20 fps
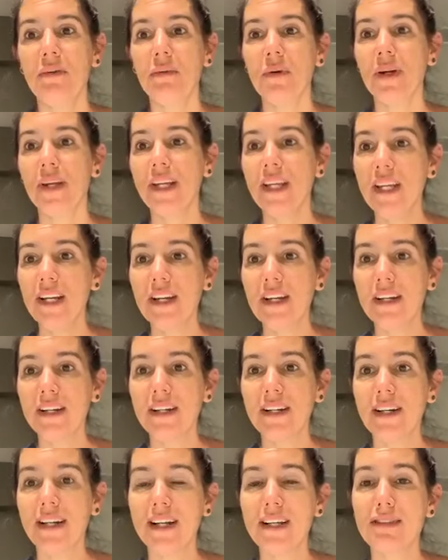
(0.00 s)
We're
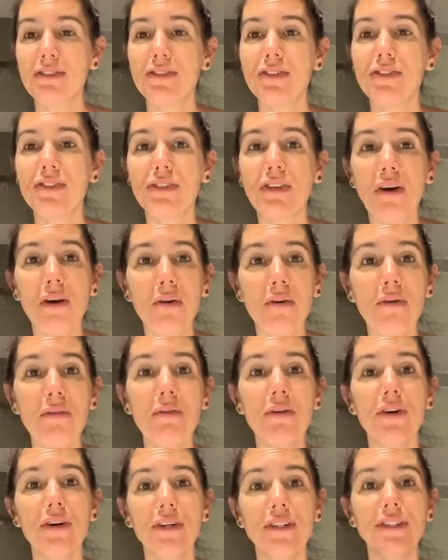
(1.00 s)
here. It's
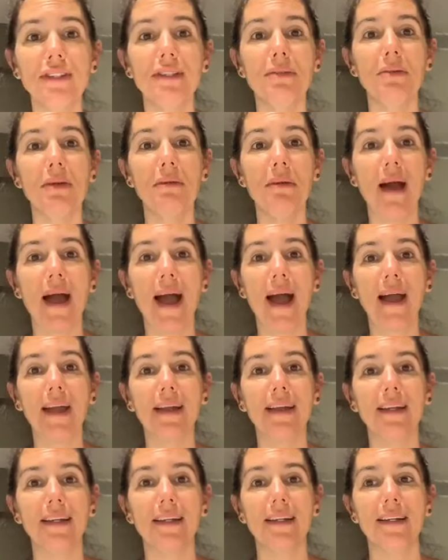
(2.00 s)
so good to be
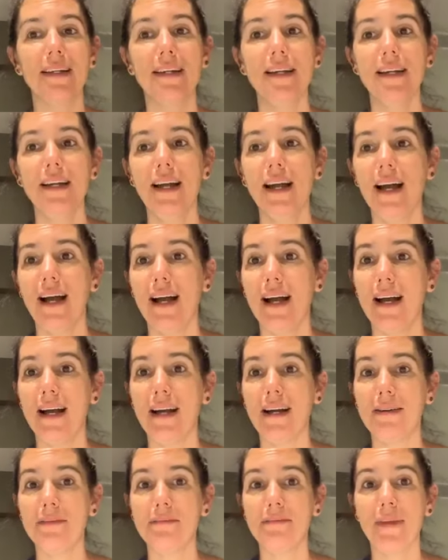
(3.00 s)
back.
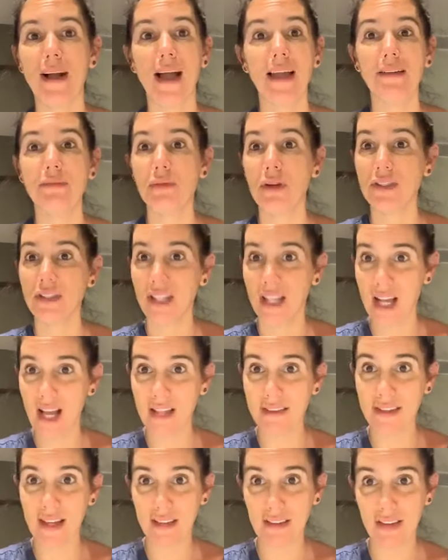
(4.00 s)
Um, I wasn't
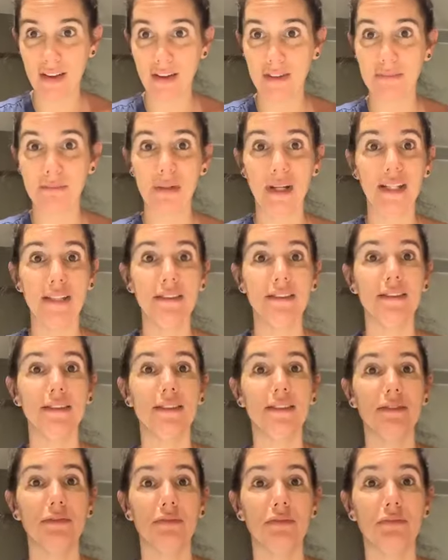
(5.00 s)
gone that long, but
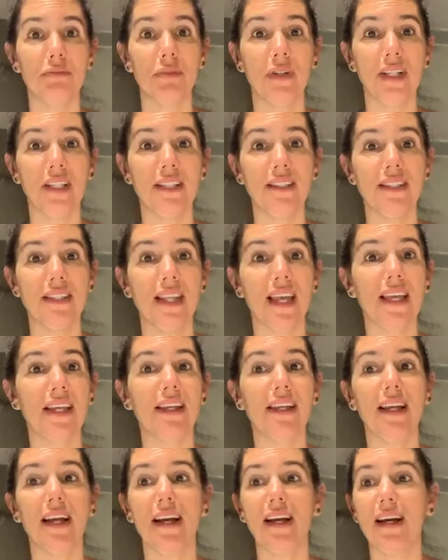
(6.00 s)
when it's
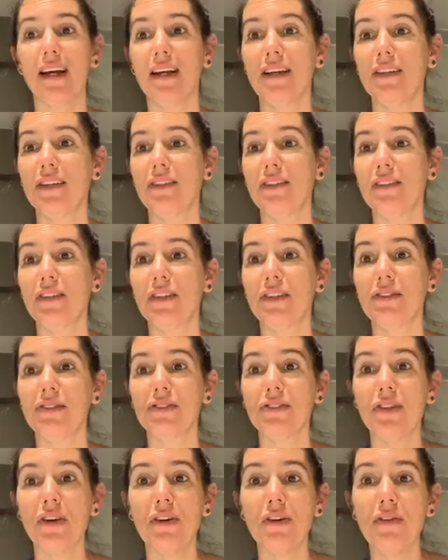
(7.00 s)
like uh,
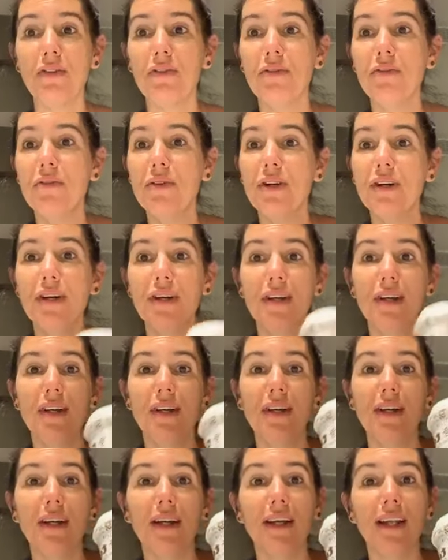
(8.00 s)
there's no
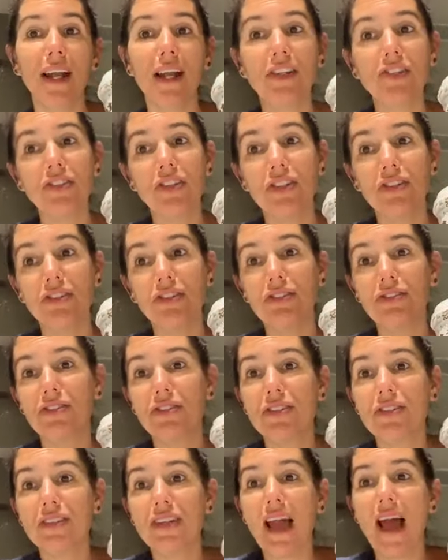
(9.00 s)
connection, you're
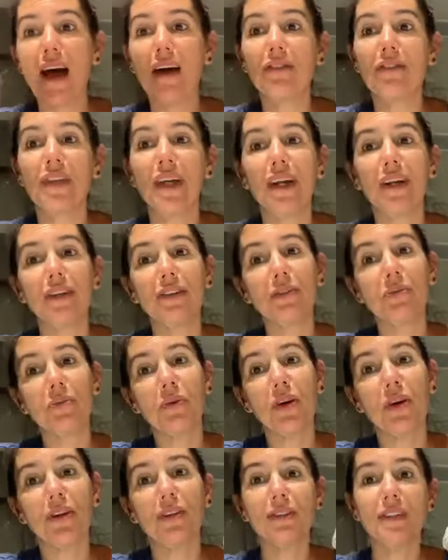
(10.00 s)
just out there in the
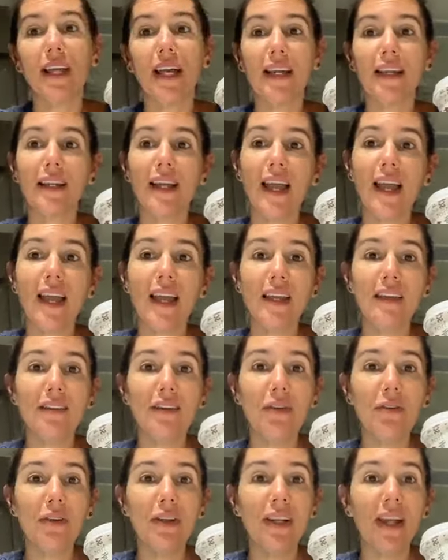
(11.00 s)
world like, hey,
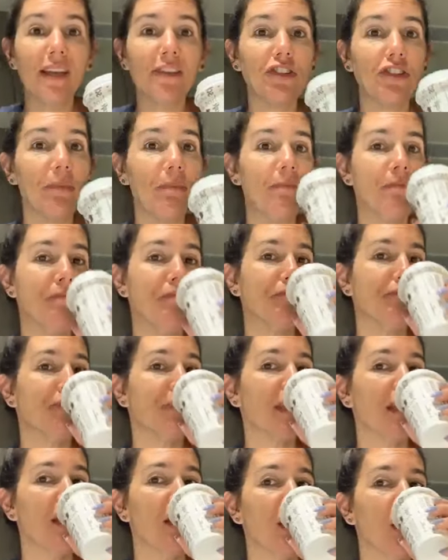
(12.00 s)
no connection.
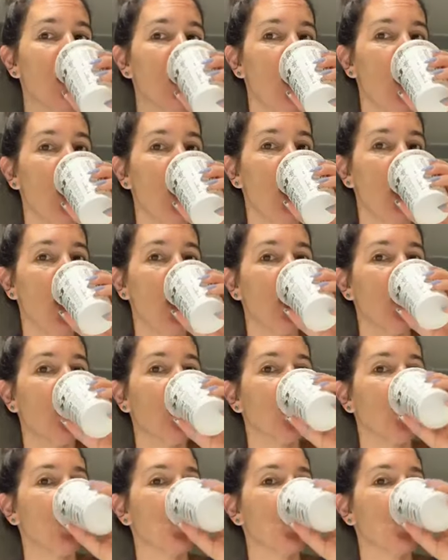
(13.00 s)
Uh...